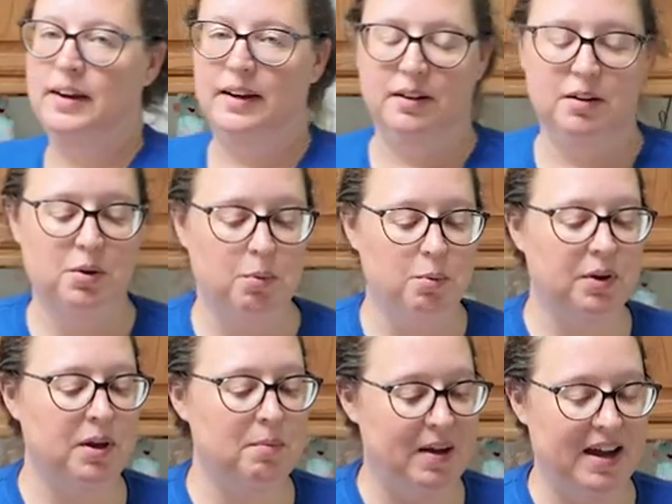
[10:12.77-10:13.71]
right,
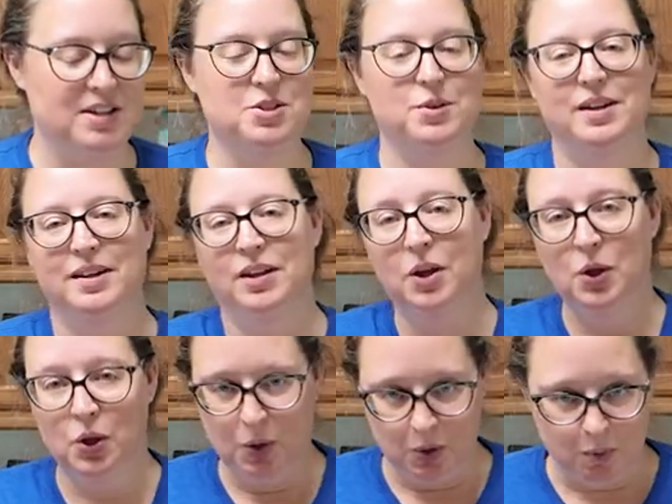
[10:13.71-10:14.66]
we'll come back to it
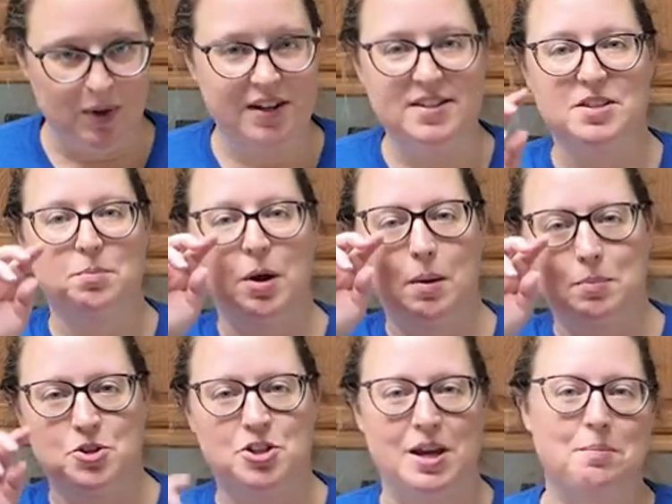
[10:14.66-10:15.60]
when it's the
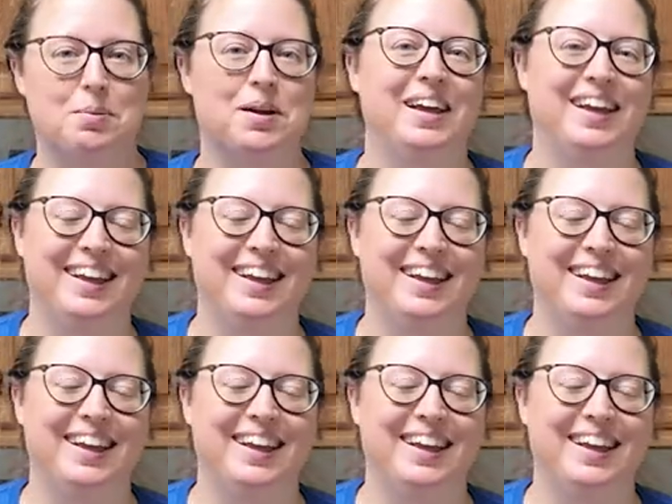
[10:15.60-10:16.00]
proper shape.